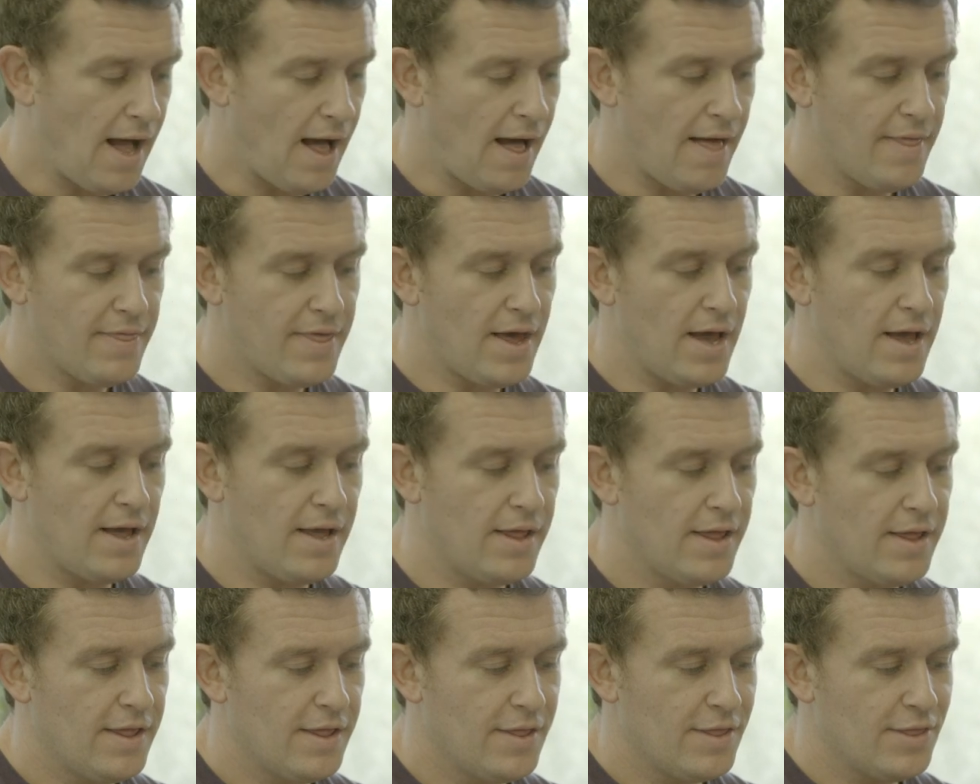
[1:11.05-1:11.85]
and that
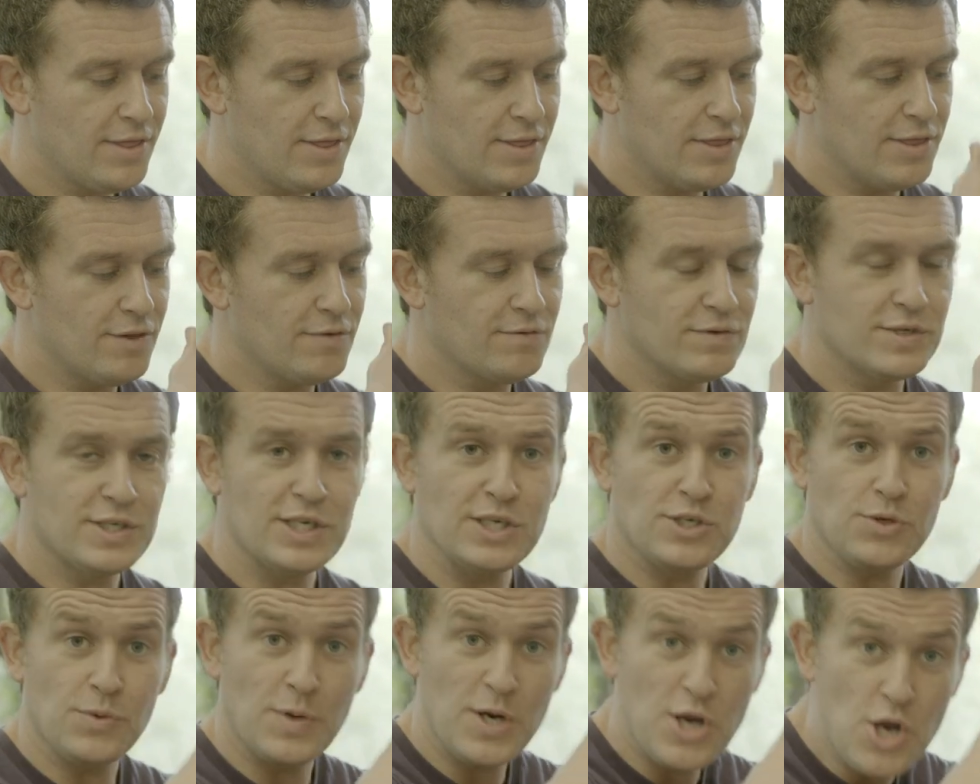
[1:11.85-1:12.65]
the
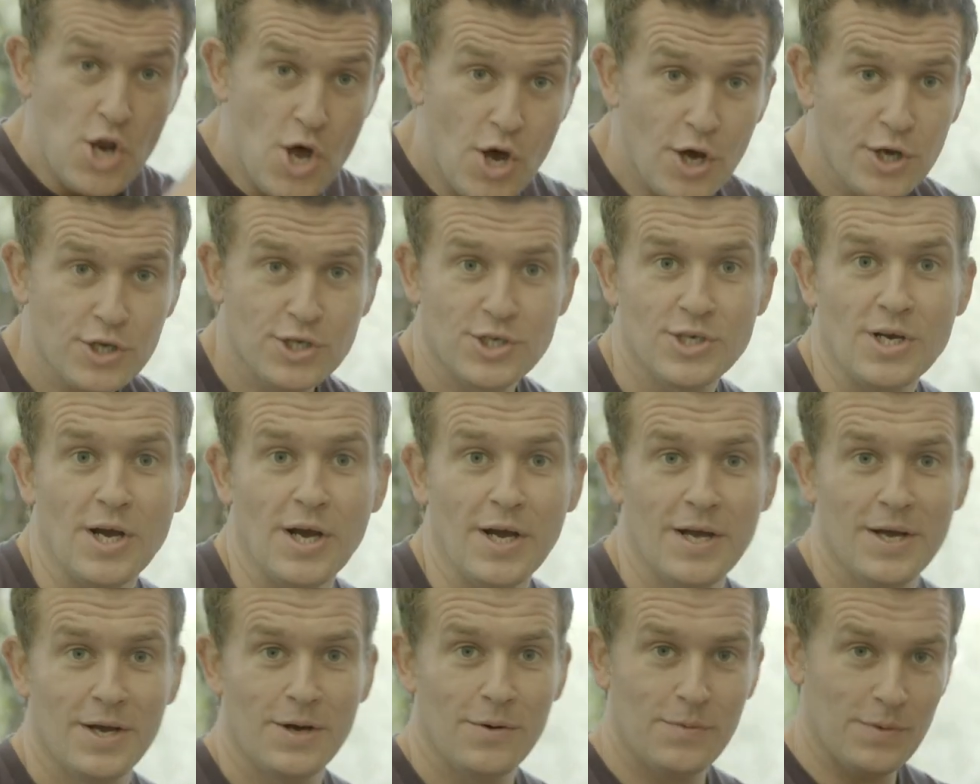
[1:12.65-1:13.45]
residual
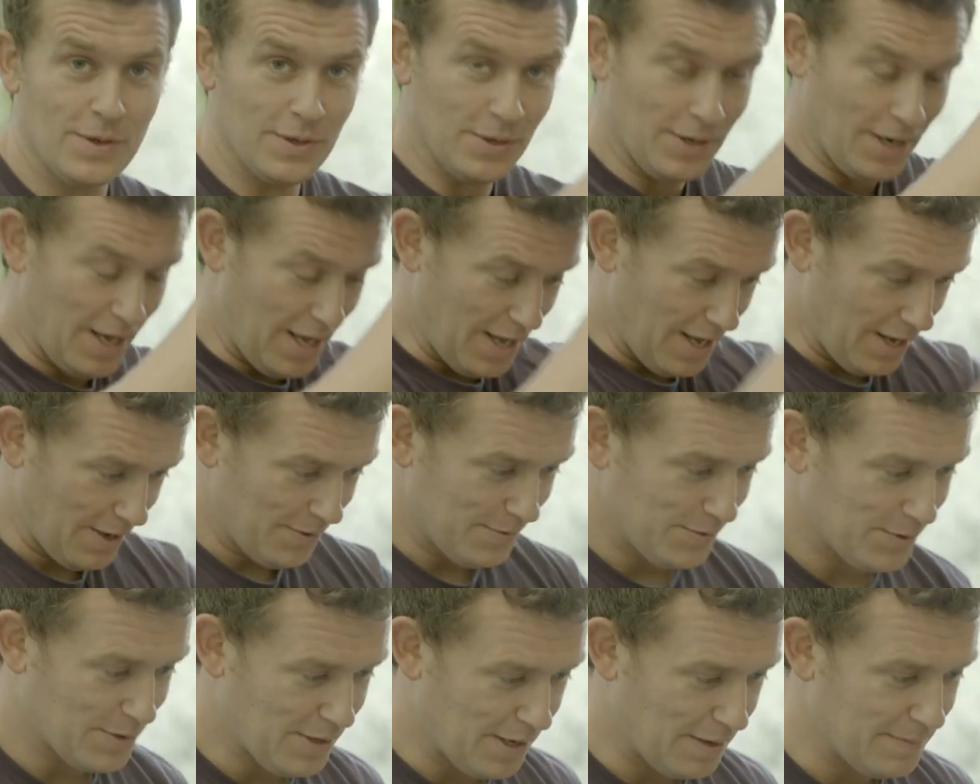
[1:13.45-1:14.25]
inertia will, uh,
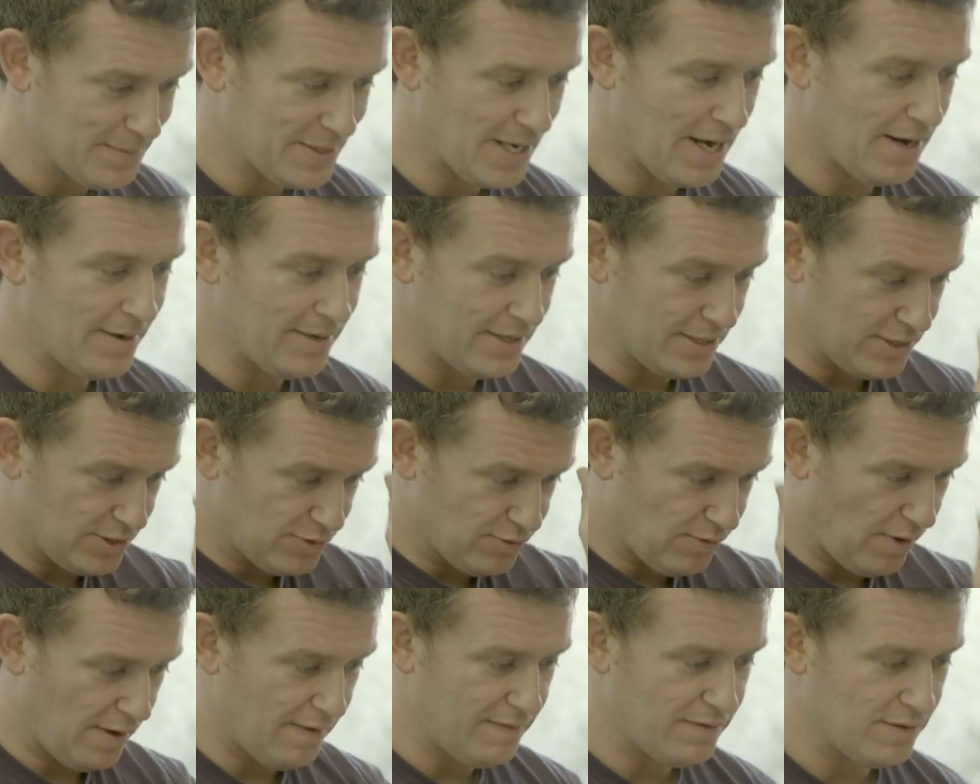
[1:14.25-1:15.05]
will come down and
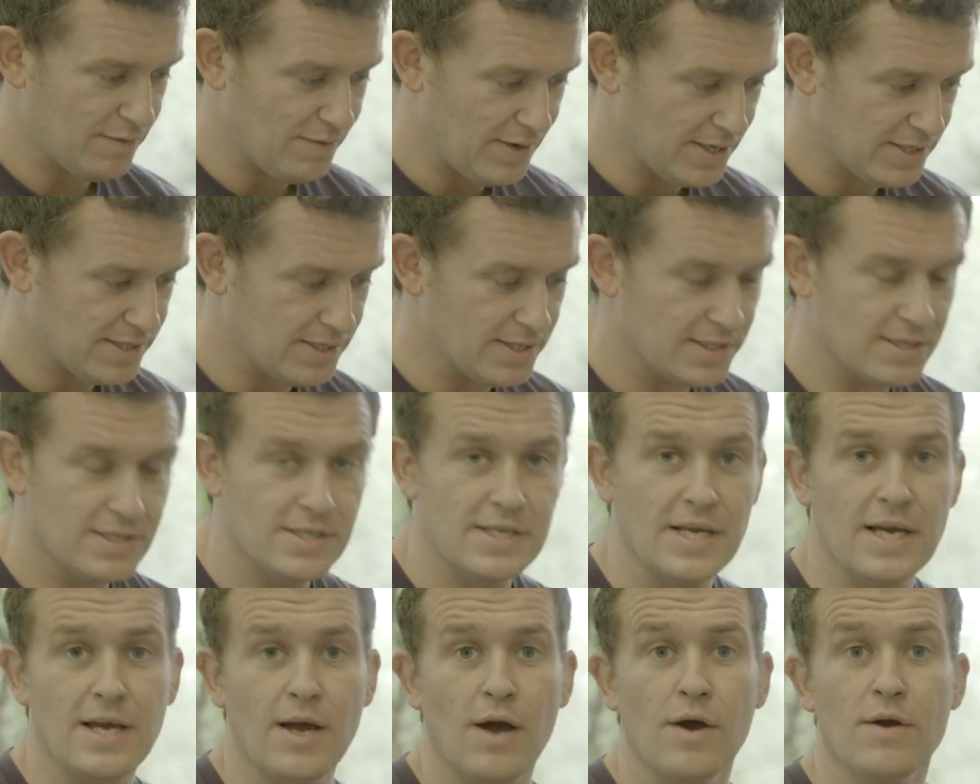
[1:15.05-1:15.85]
drive the rest of the
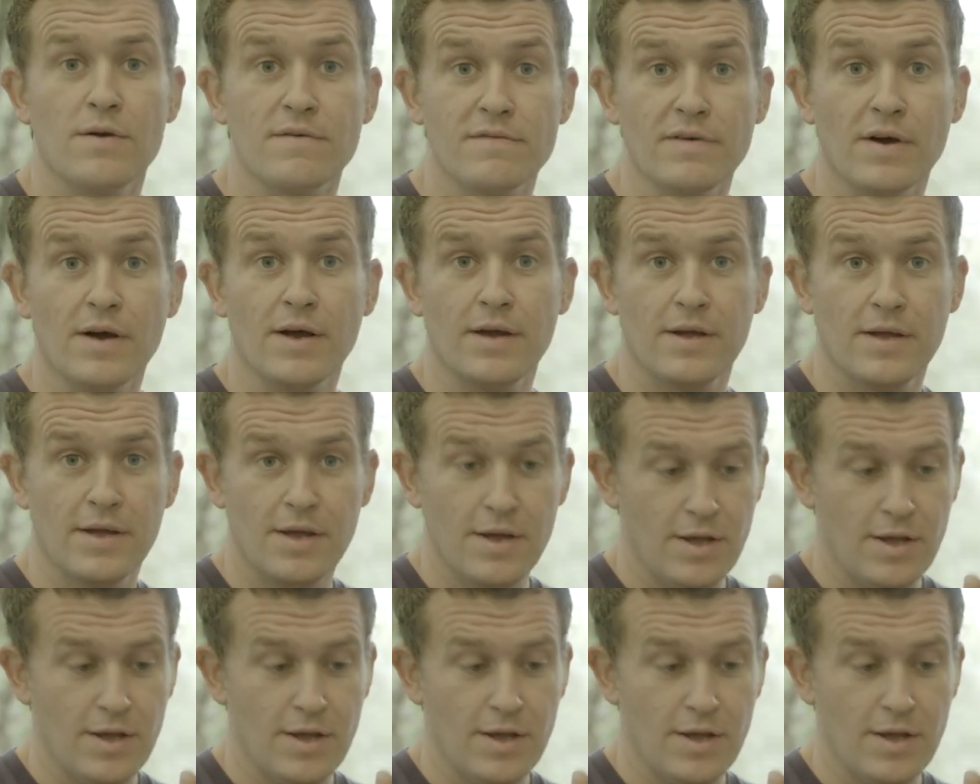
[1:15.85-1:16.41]
stick over